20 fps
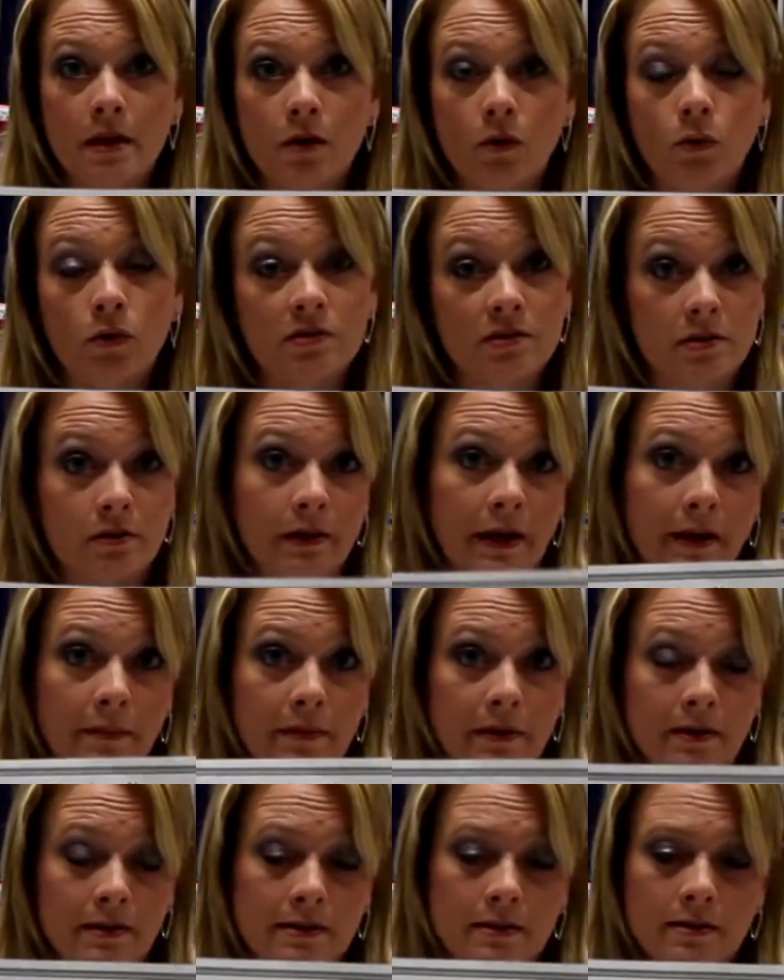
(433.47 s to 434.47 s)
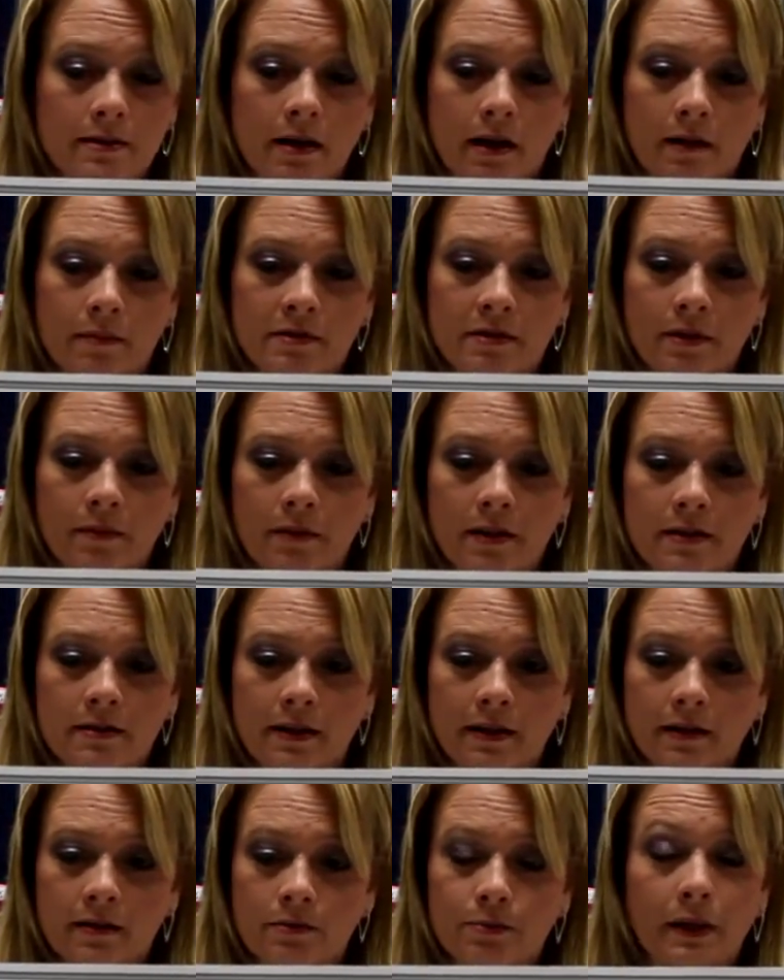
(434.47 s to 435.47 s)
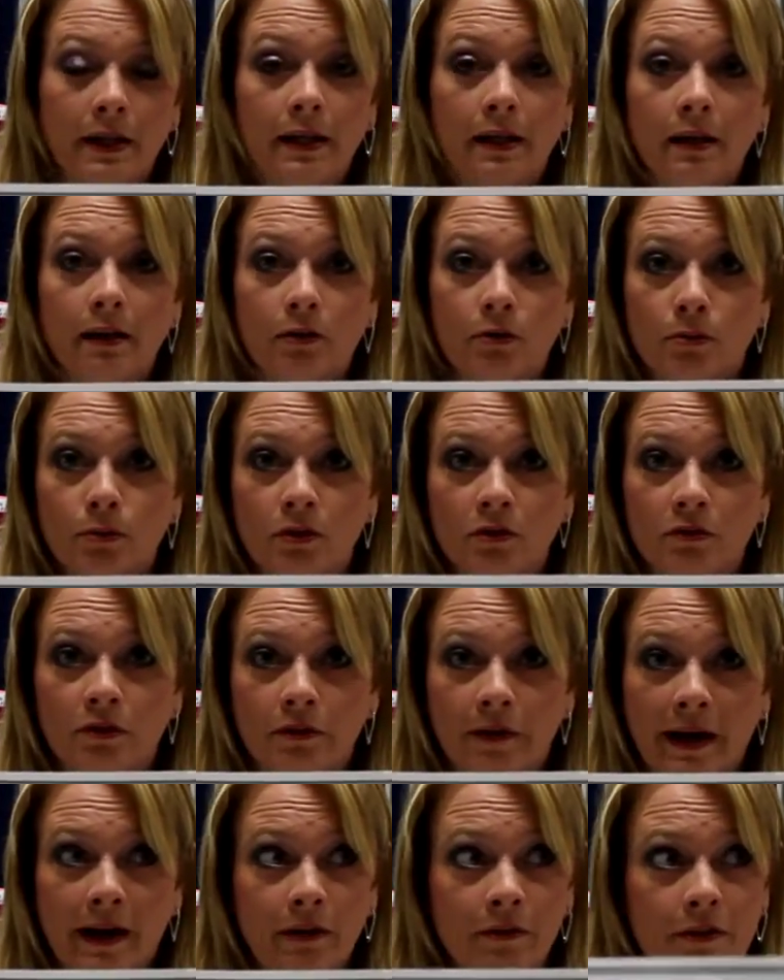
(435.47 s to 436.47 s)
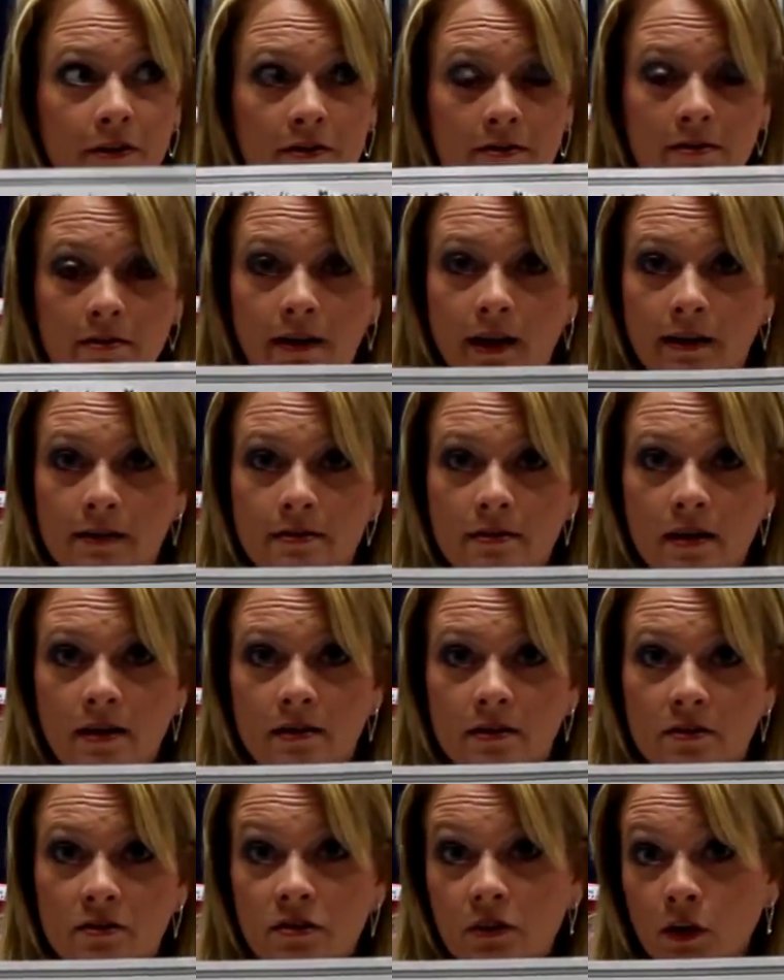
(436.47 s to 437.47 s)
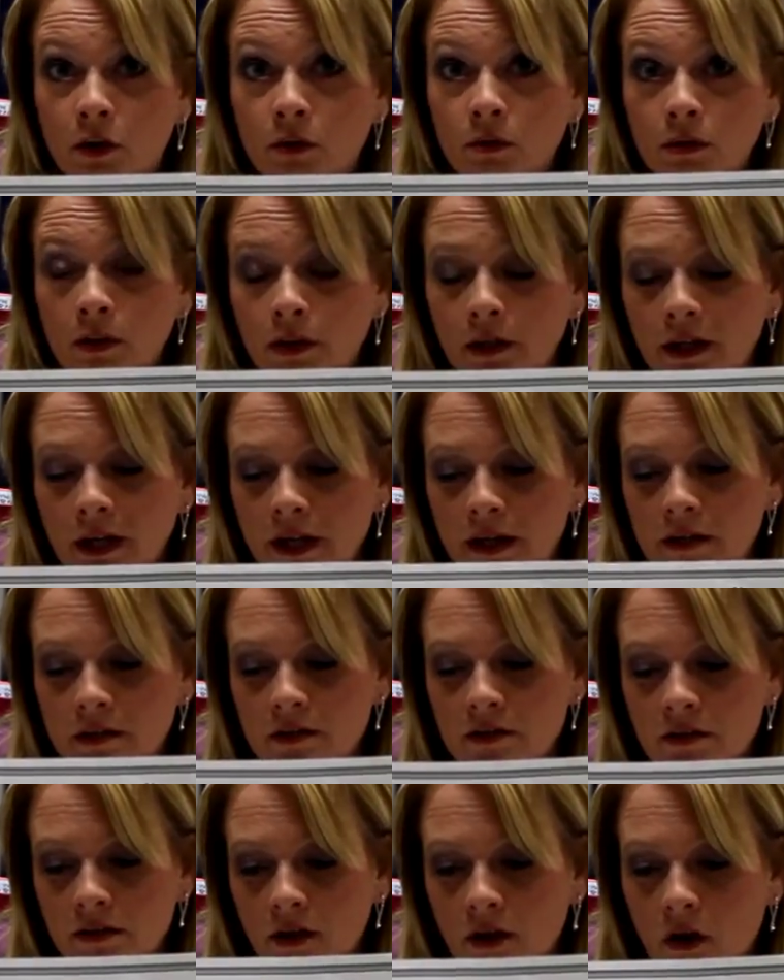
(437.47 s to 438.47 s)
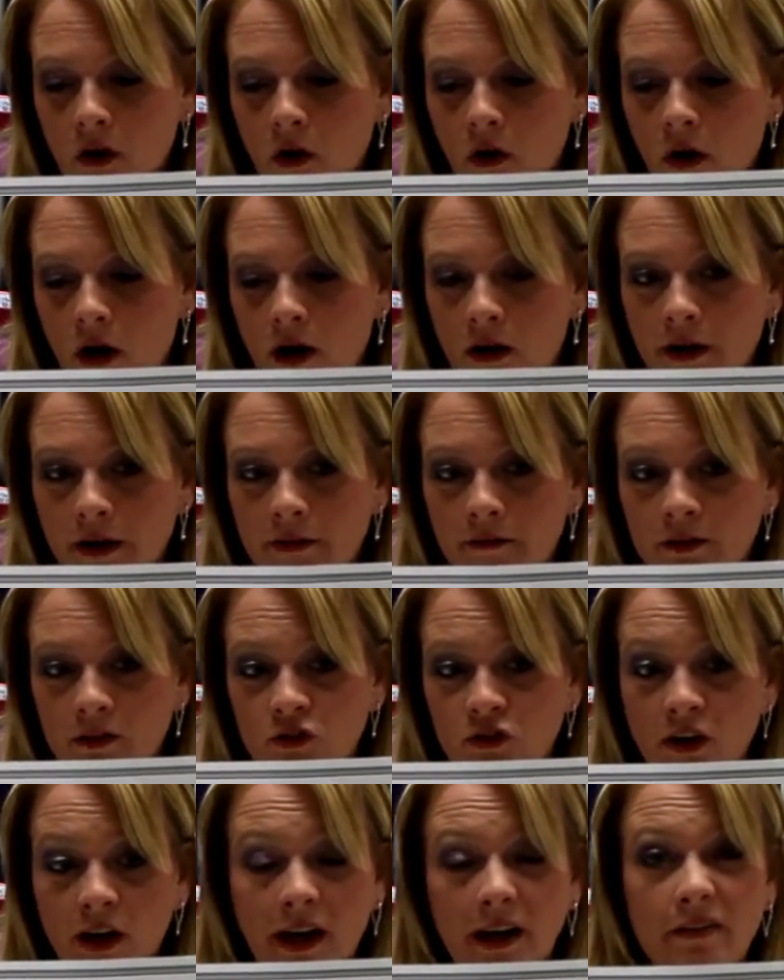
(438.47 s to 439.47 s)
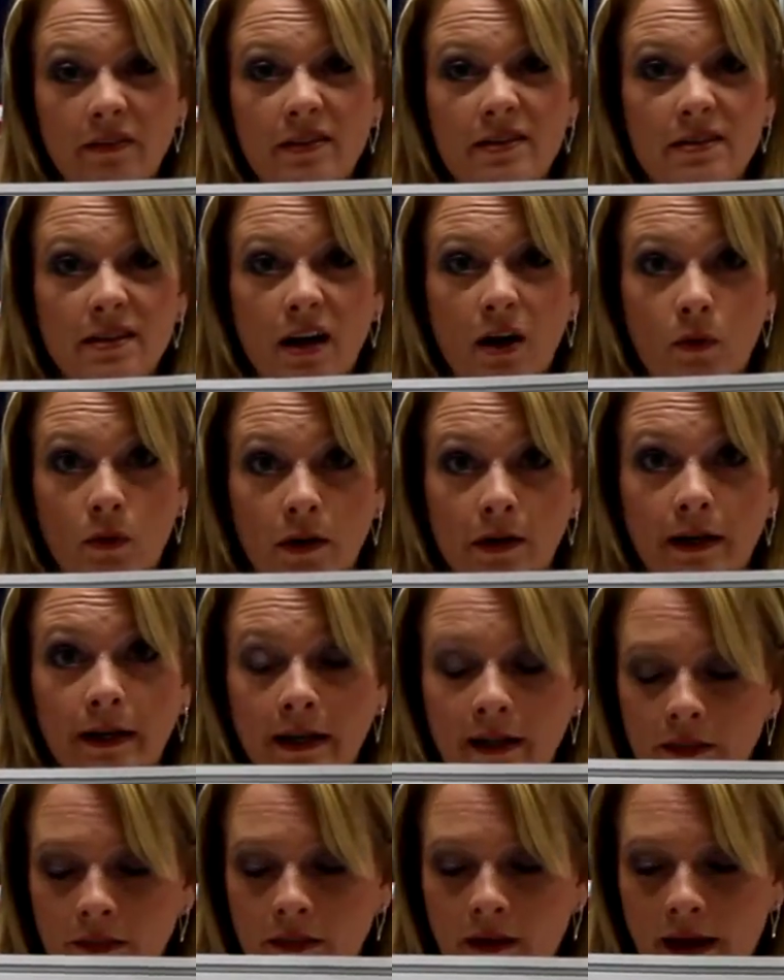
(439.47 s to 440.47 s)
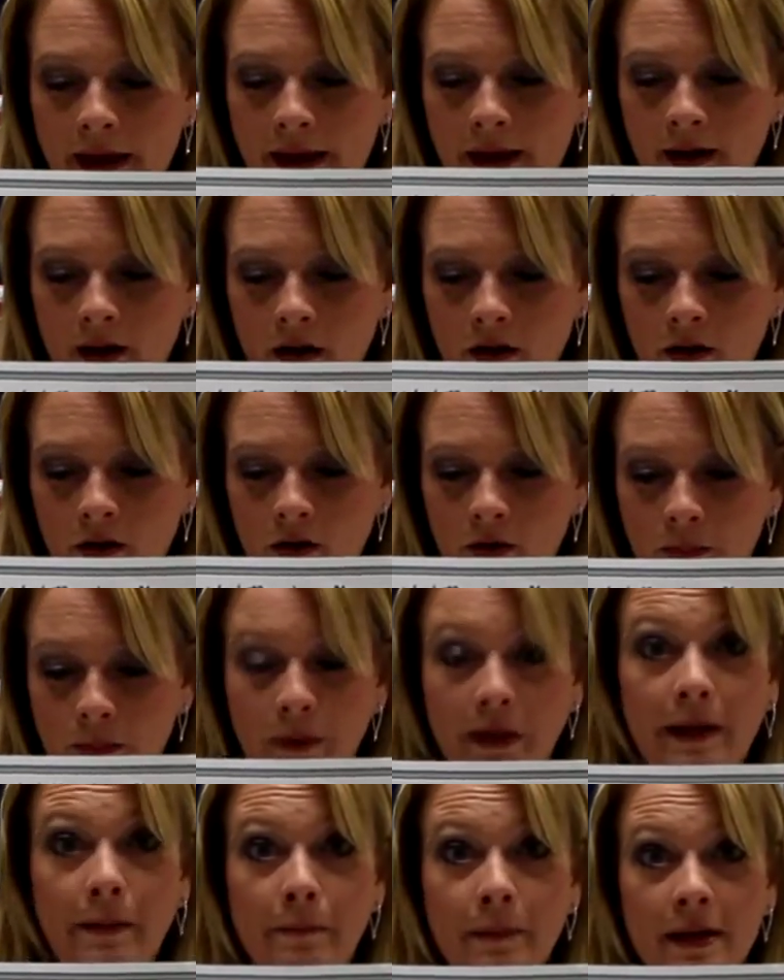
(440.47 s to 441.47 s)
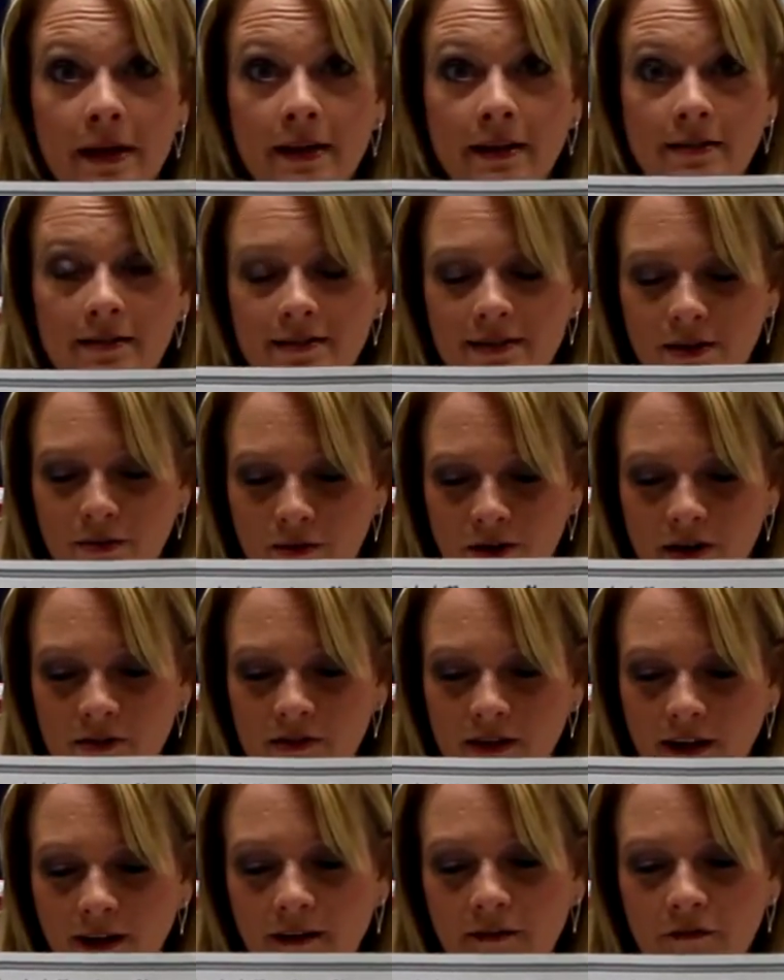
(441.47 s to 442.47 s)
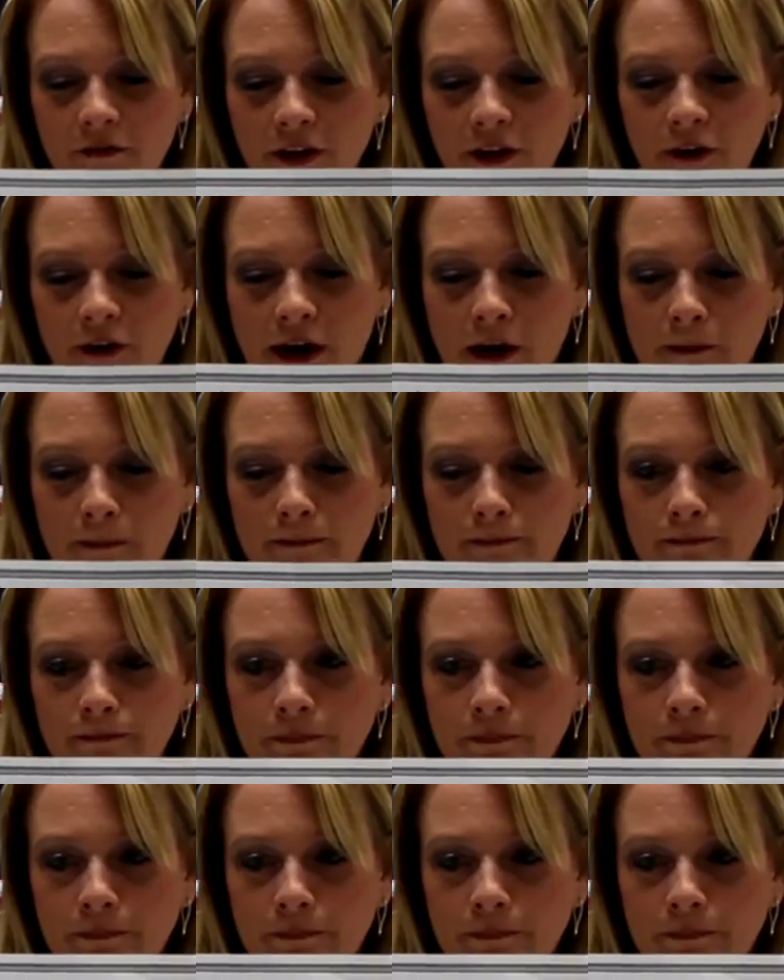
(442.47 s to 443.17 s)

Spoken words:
We'll see what happens. Some of these kids might need to move around. This is not set in stone. So I'll give it a try. If it's not working, then I'll go to plan B and see what else I can figure out.